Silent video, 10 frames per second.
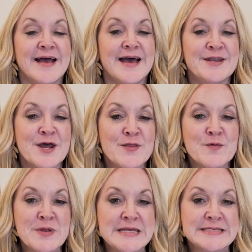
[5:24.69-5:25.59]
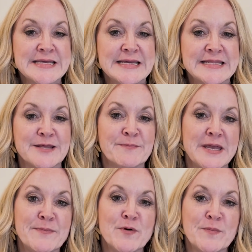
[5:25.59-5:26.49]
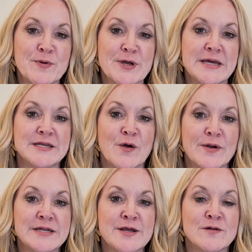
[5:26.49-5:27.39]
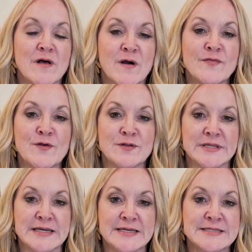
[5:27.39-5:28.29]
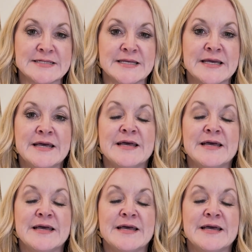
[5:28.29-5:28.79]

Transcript: Another reason that people put Gardendale on their list